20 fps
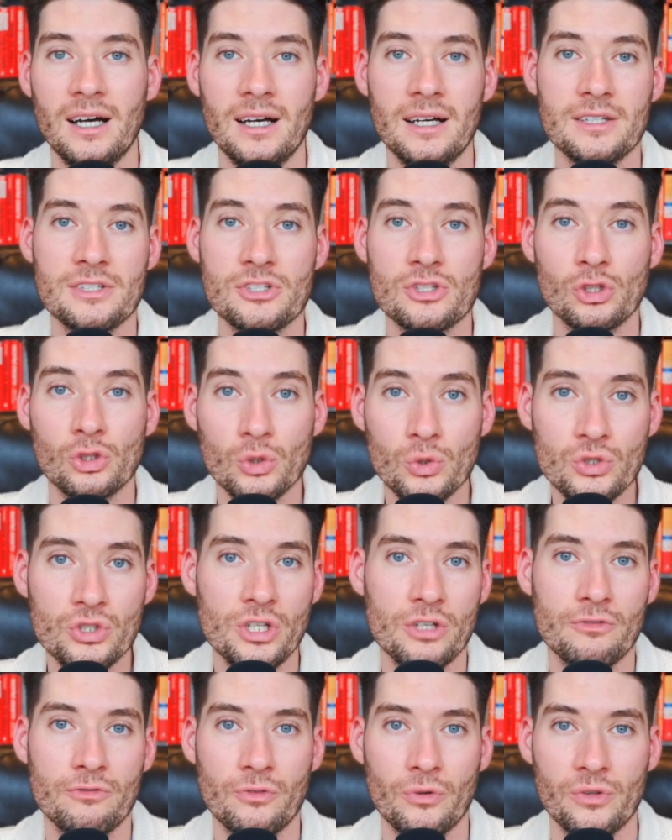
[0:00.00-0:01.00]

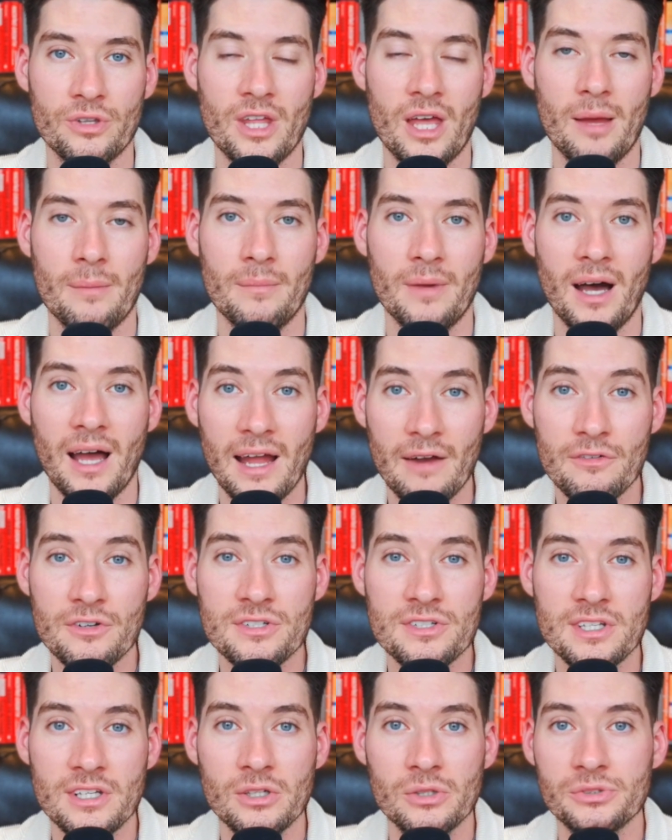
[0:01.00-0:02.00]
solutions for them every
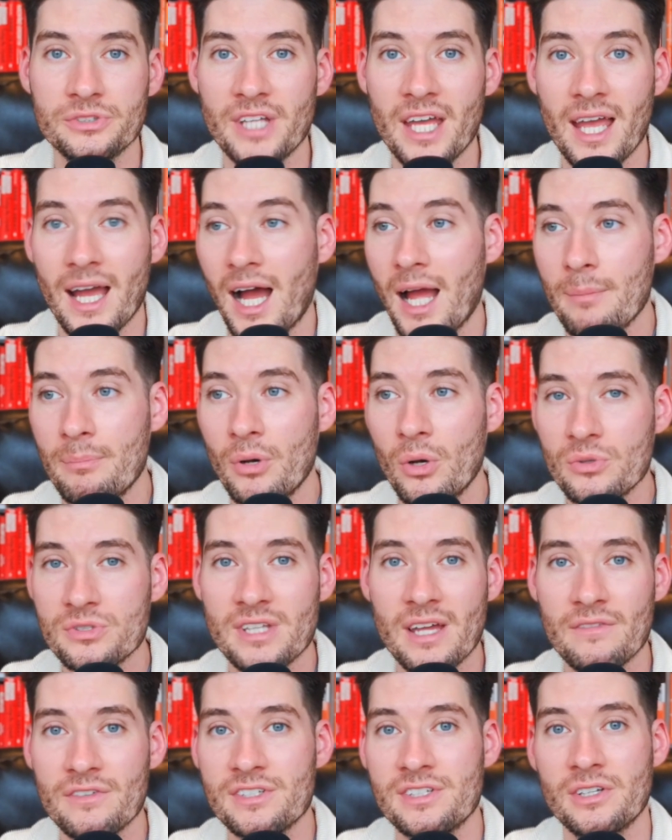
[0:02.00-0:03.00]
single day. I post
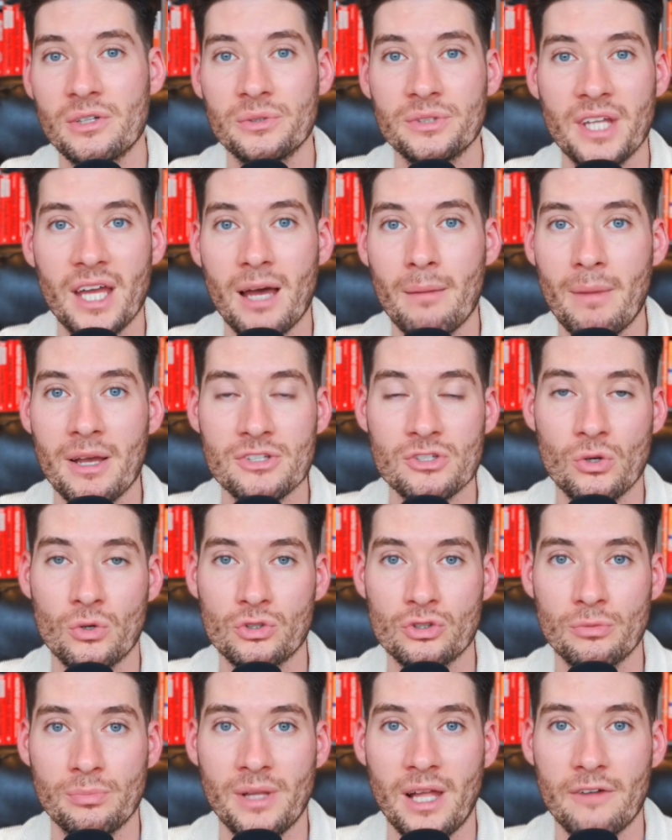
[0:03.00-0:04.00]
every single day on my
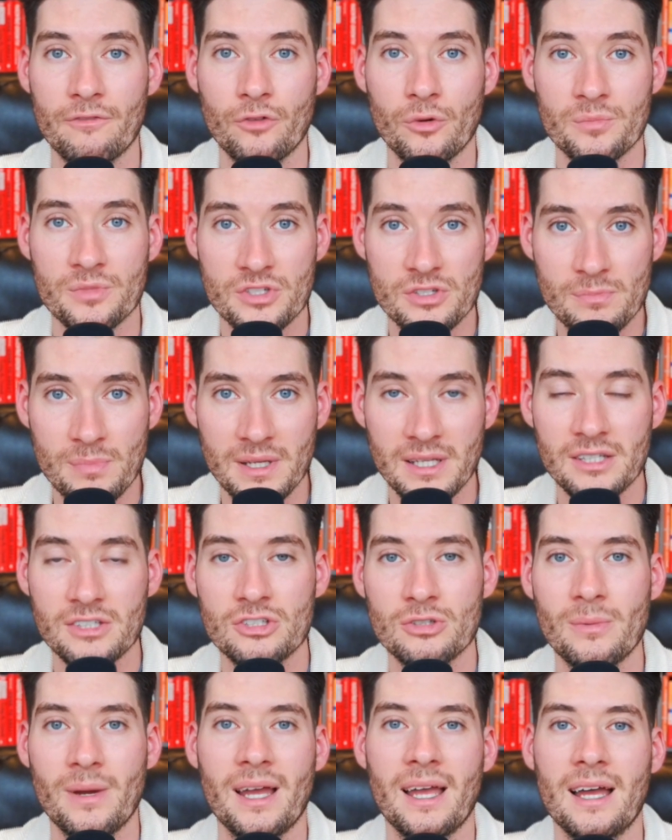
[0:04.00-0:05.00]
social platforms speaking
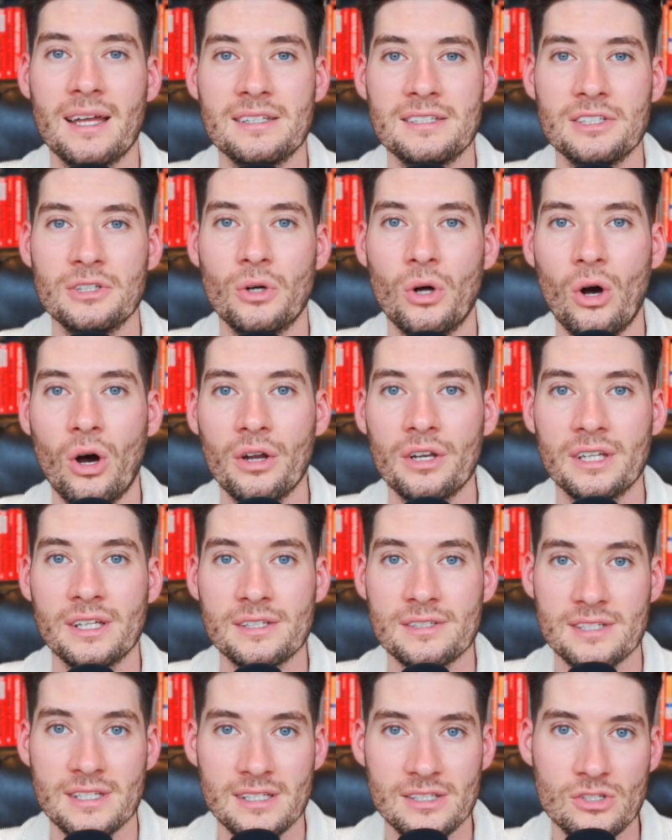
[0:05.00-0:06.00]
to my ideal
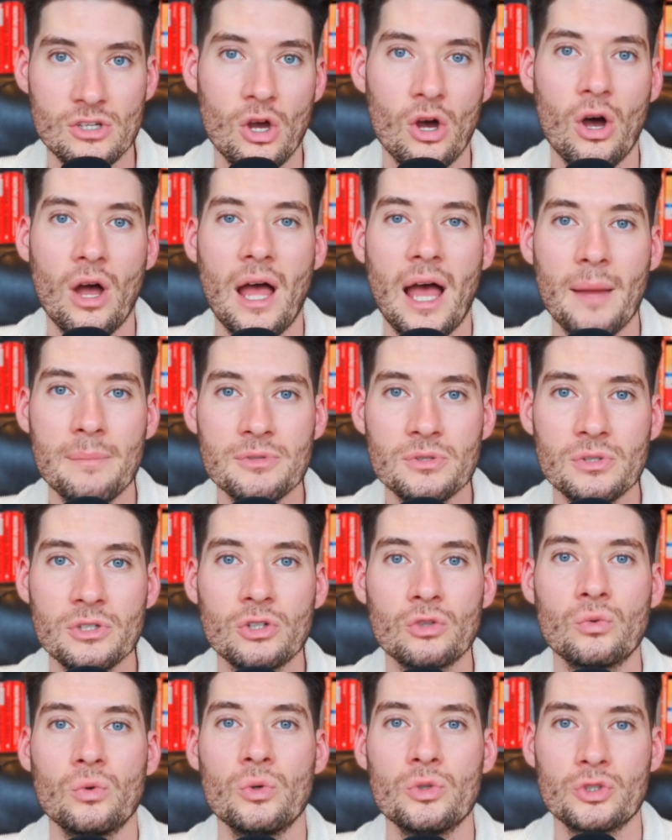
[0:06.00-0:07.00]
audience. It's
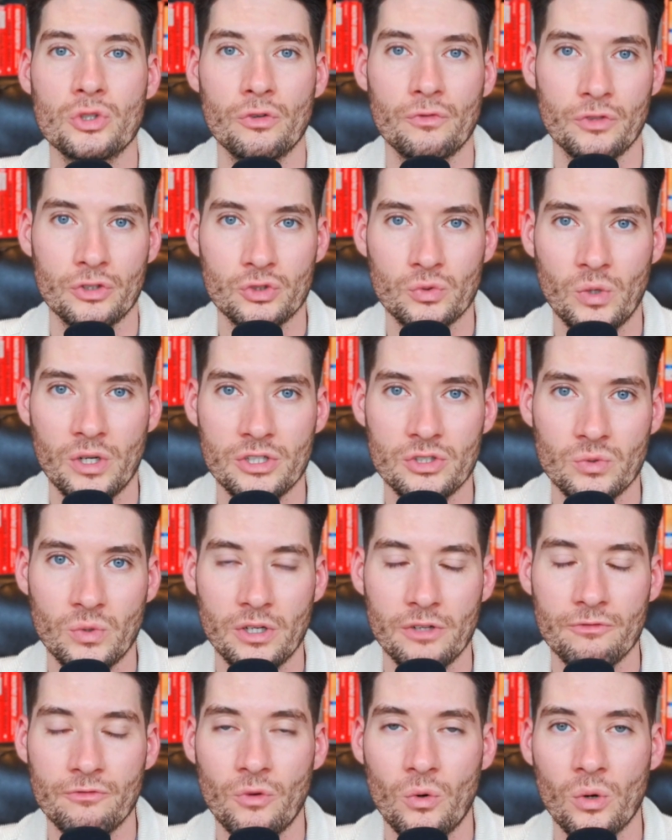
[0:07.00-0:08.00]
absolutely crucial for
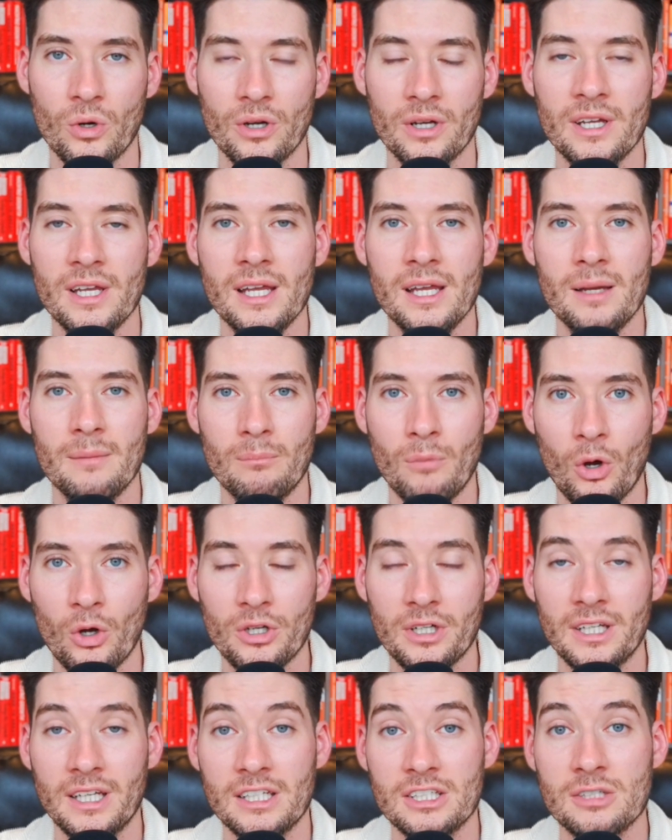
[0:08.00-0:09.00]
2024
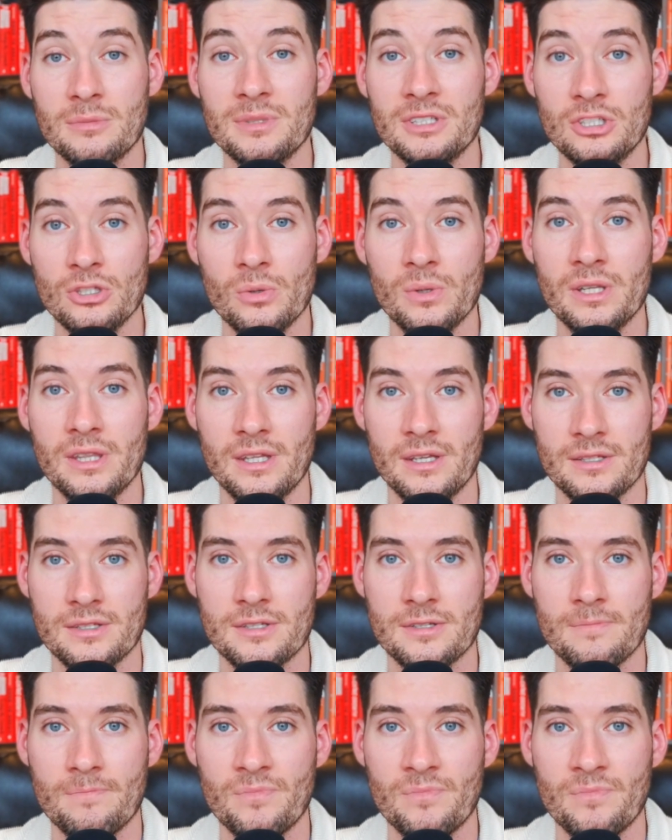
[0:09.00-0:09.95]
marketing to be doing this.